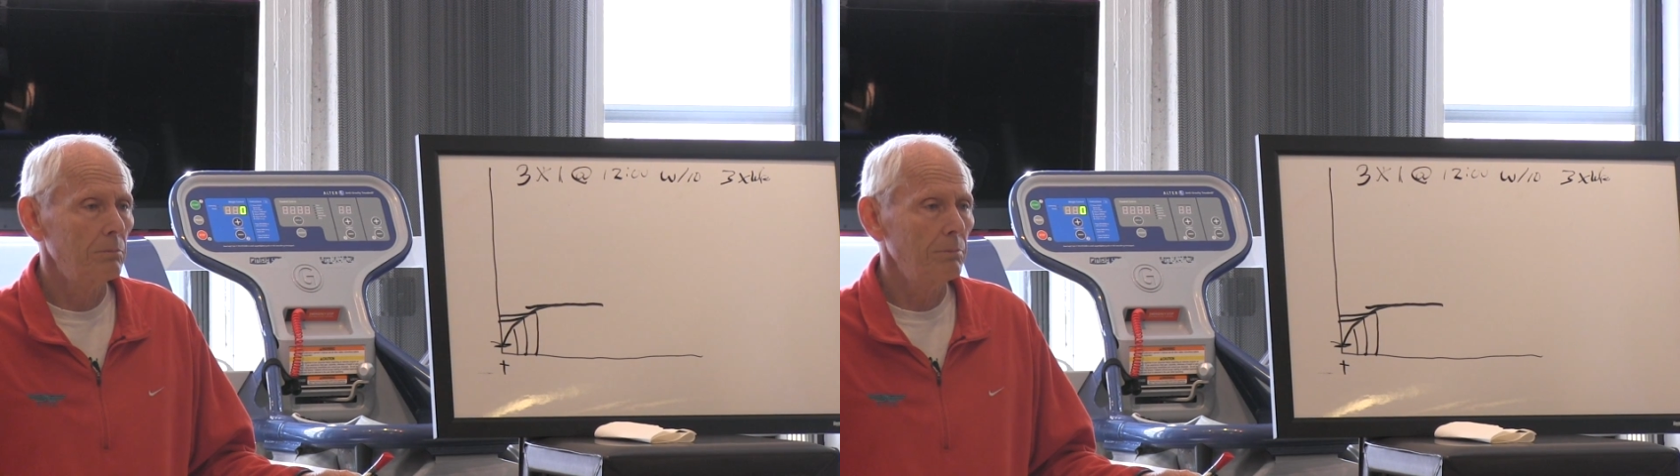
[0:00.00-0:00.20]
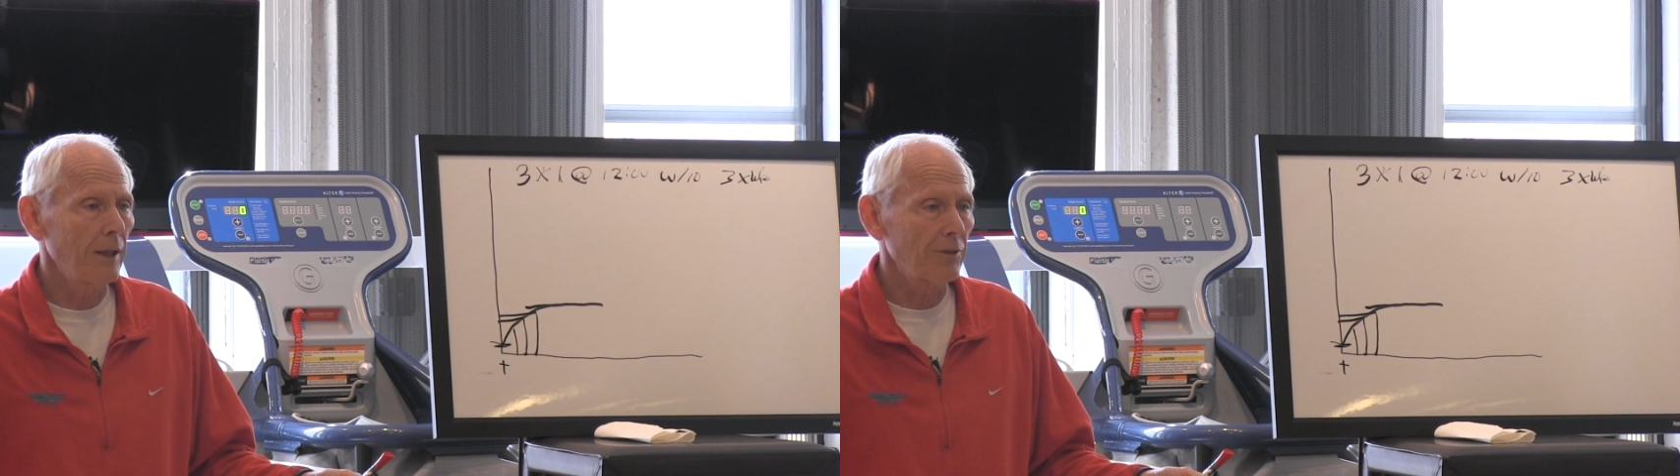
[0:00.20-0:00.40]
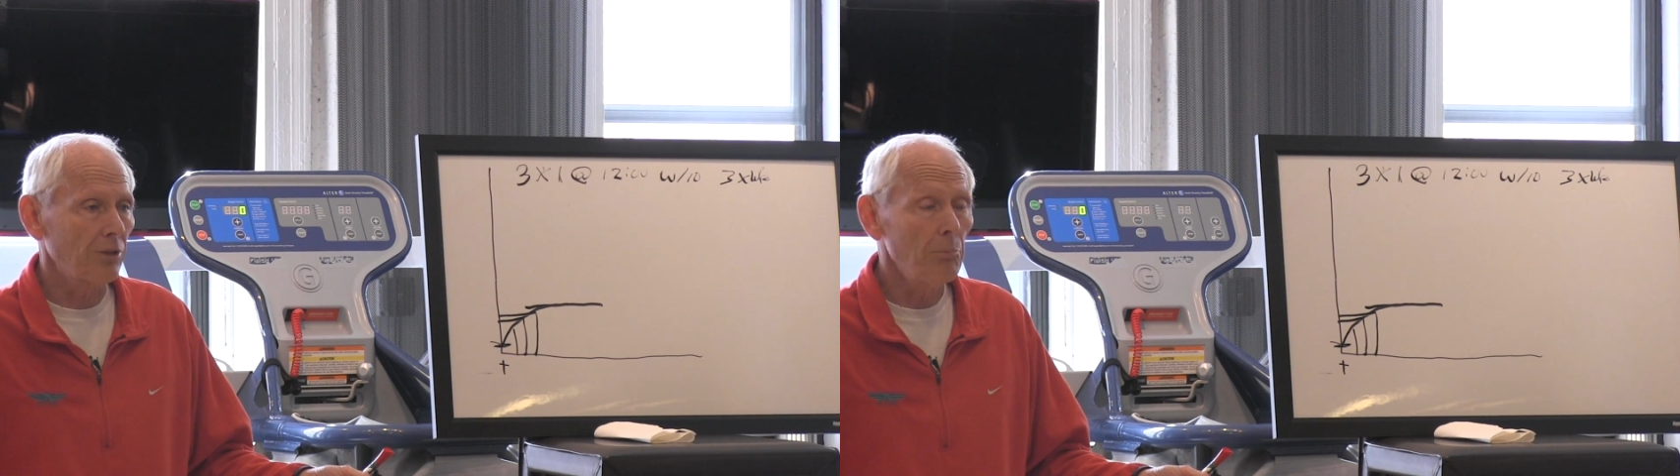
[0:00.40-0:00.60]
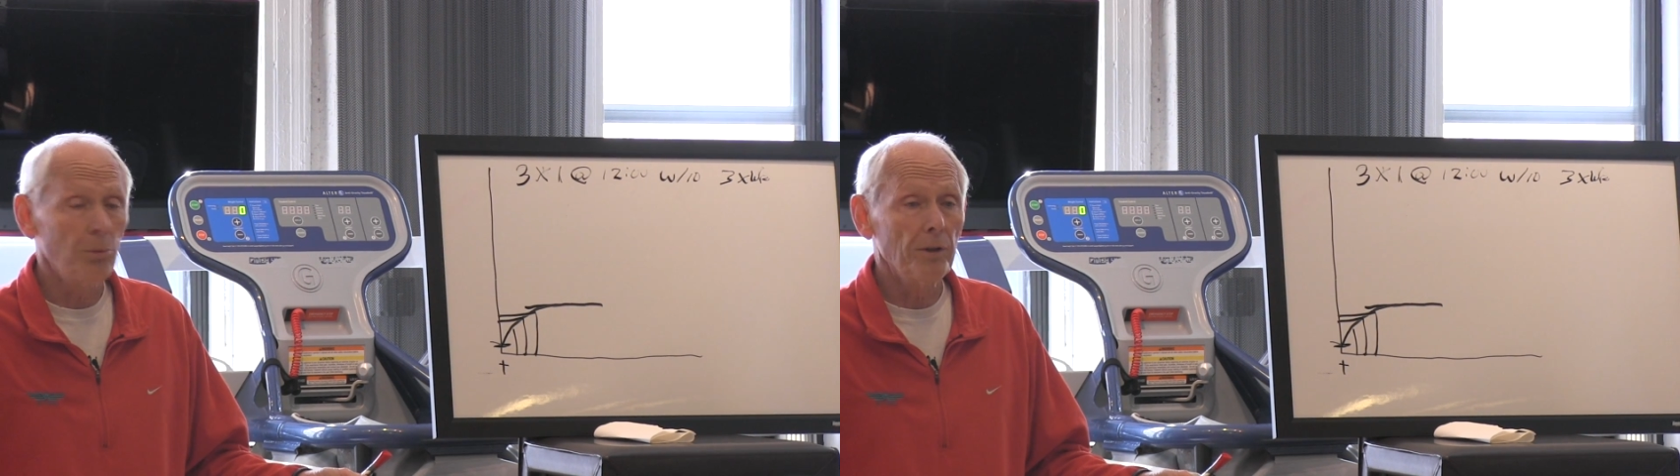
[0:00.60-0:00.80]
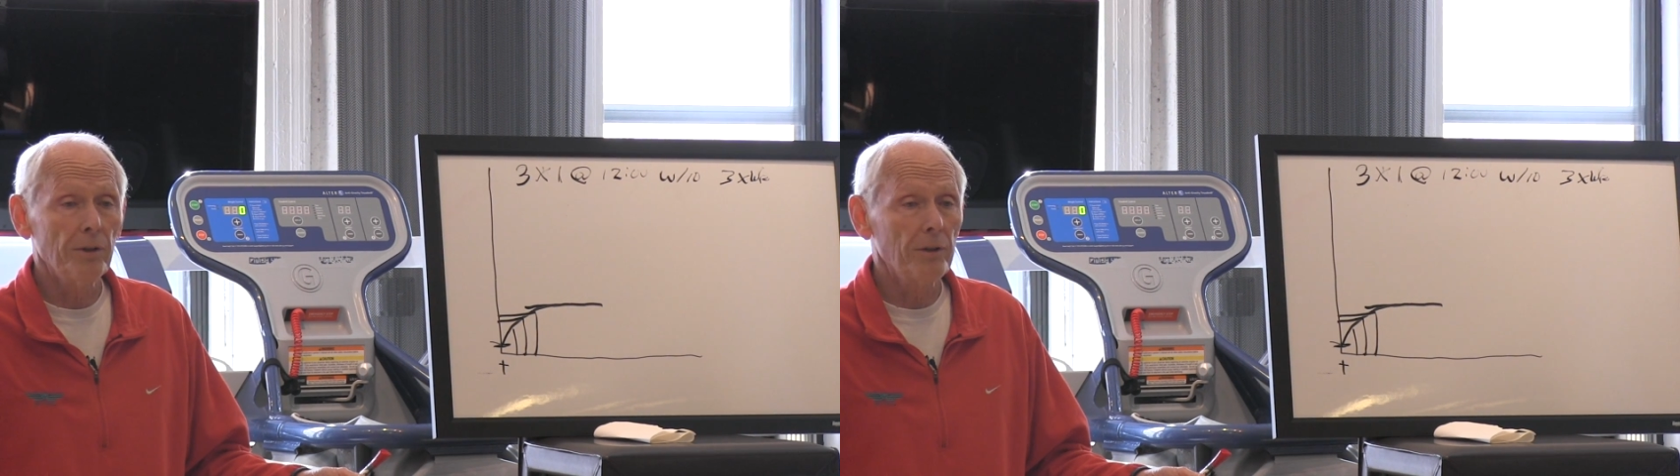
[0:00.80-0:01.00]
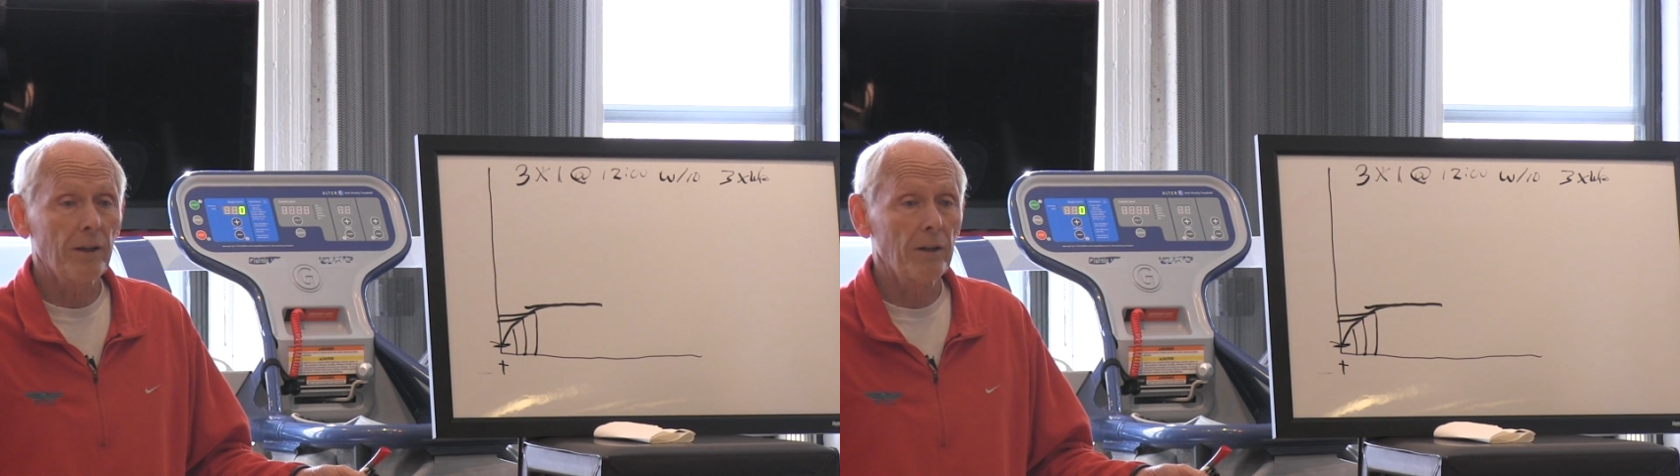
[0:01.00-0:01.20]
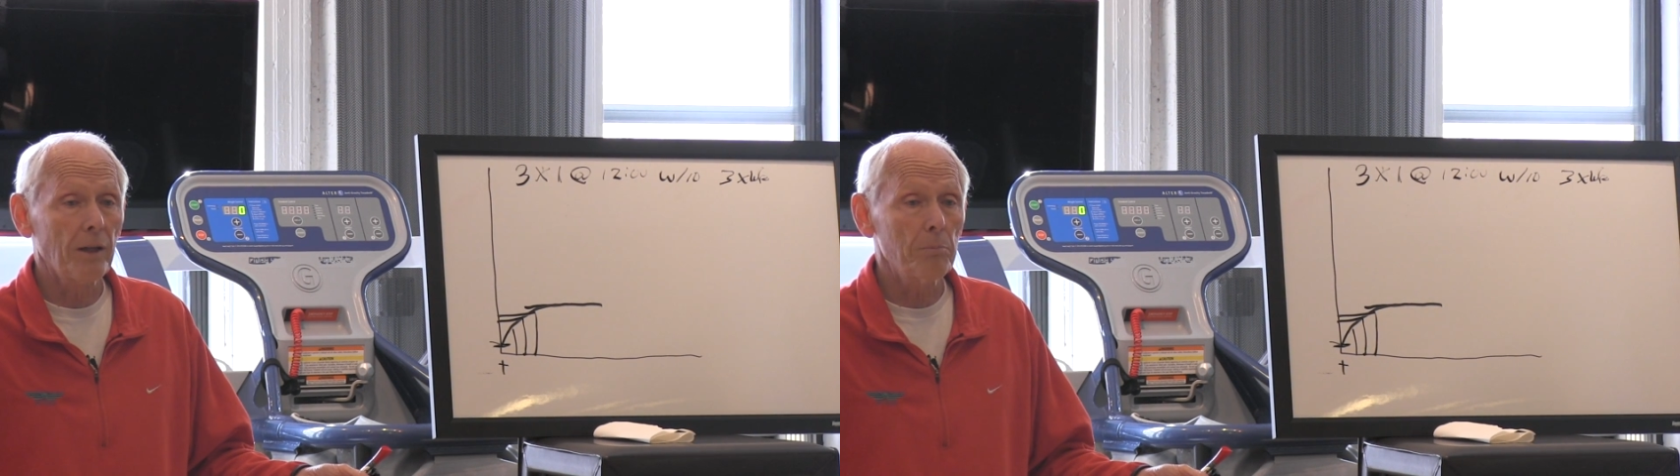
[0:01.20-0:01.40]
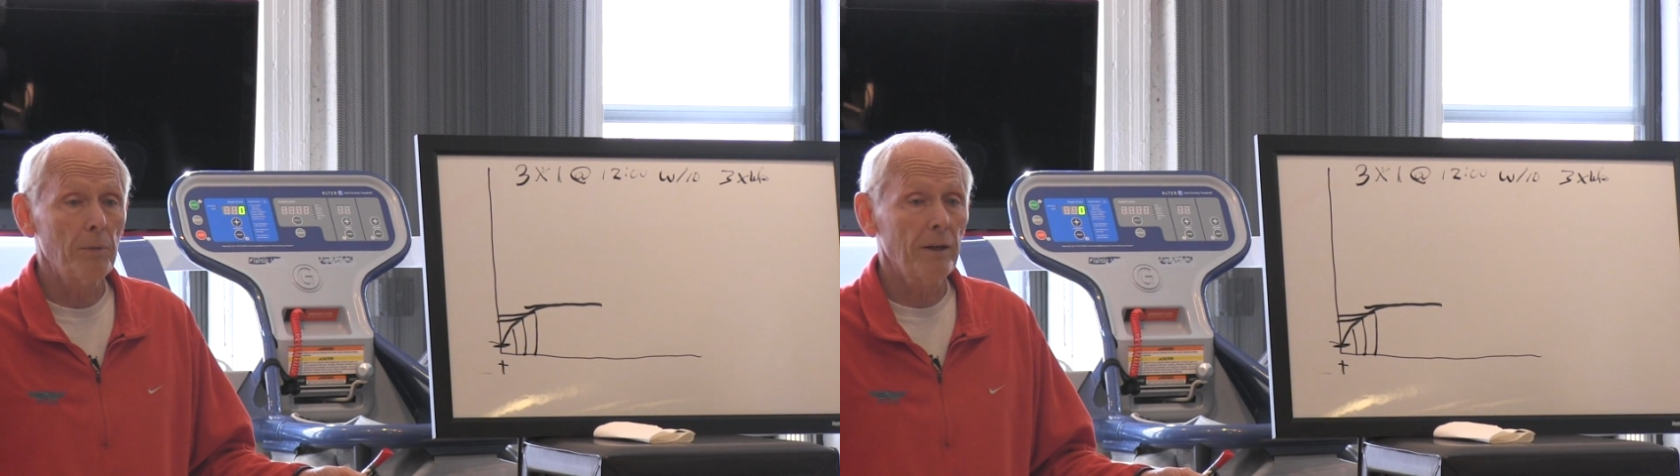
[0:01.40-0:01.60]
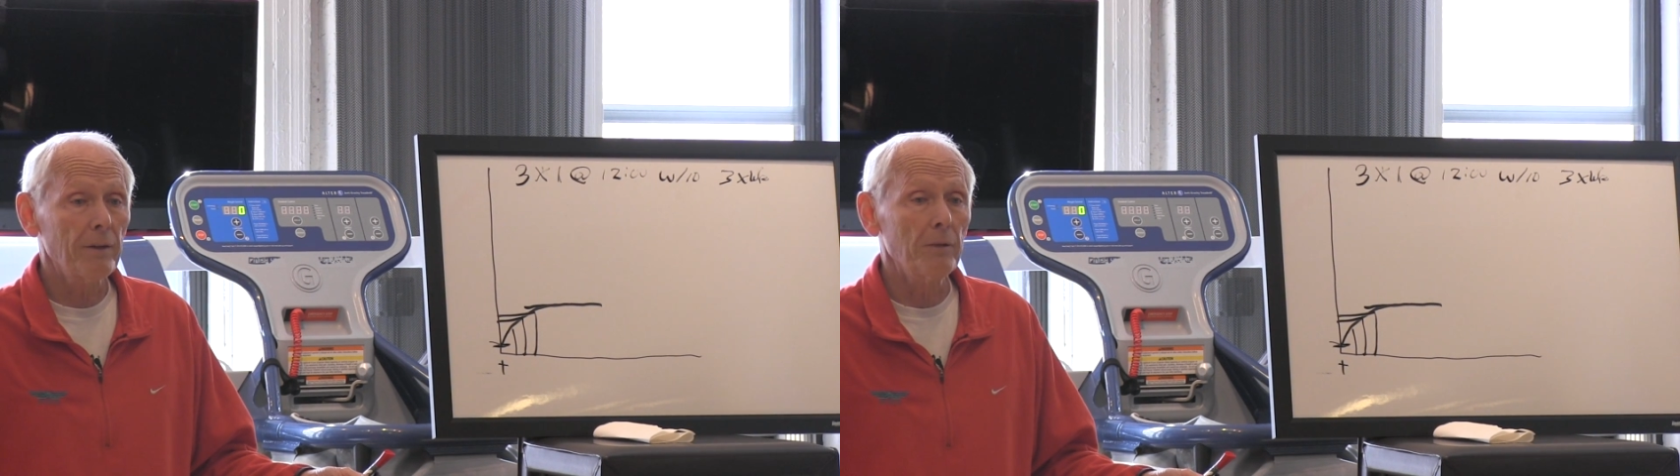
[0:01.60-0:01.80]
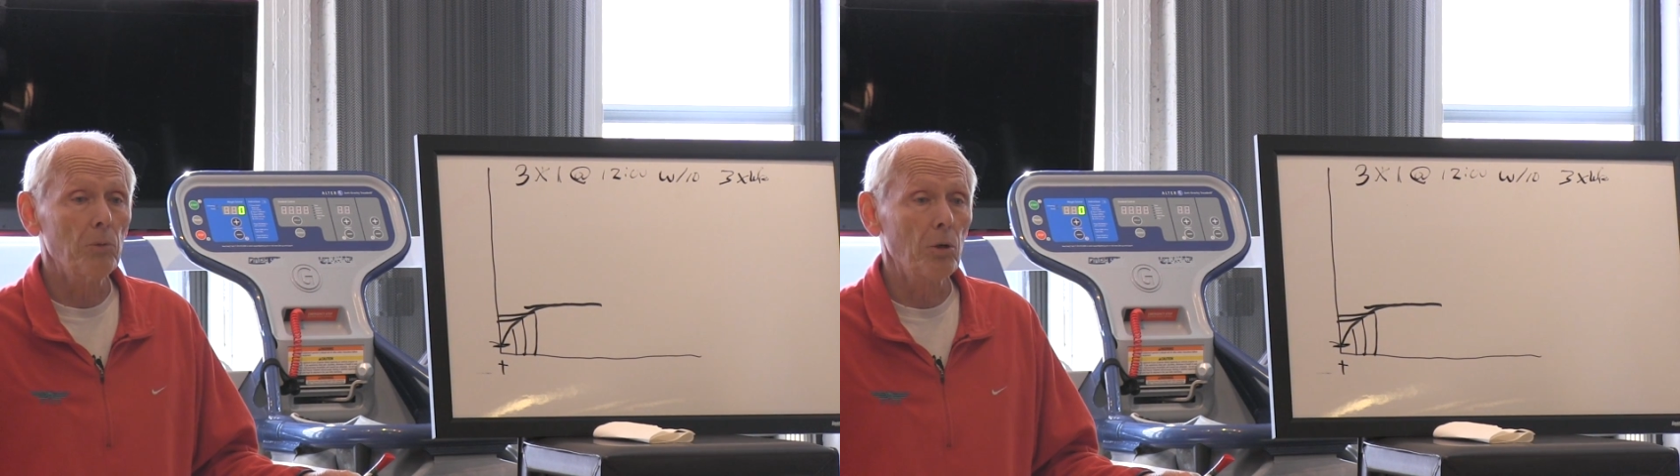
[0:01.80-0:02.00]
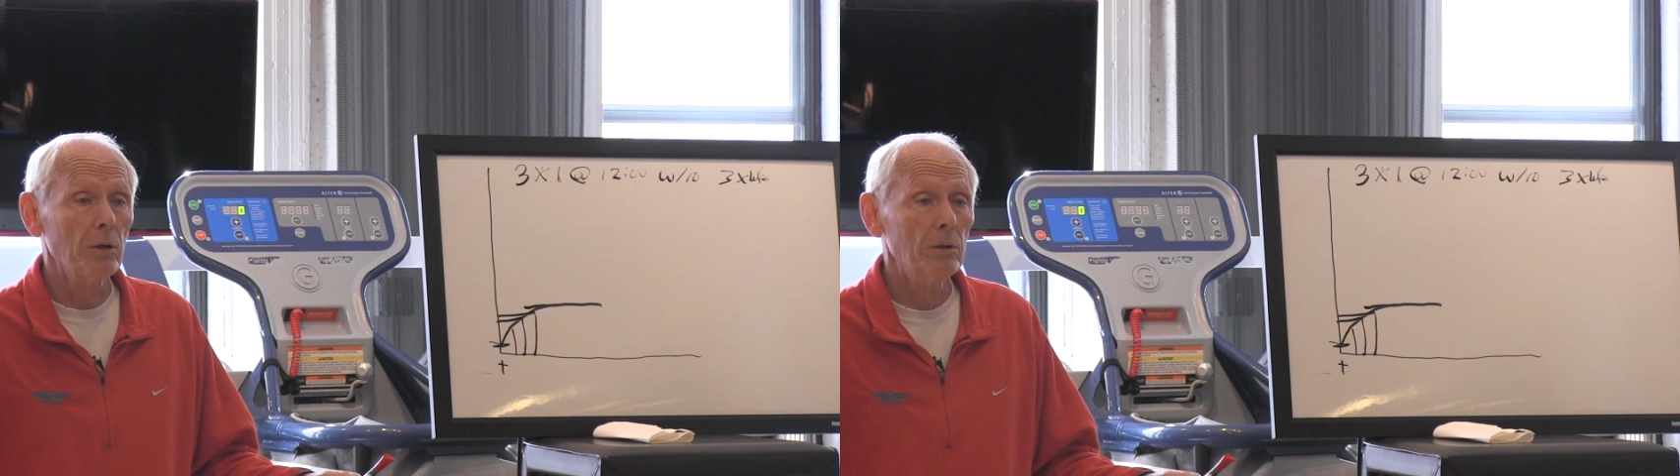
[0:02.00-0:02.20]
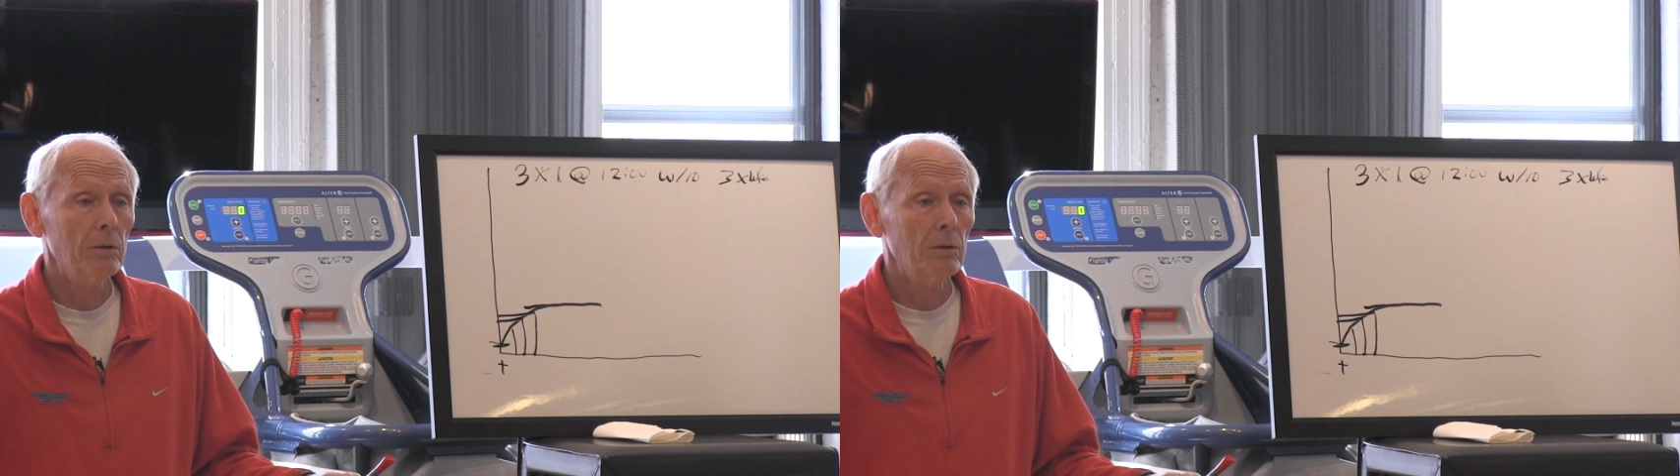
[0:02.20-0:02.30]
But at some point, you're not going to get better anymore.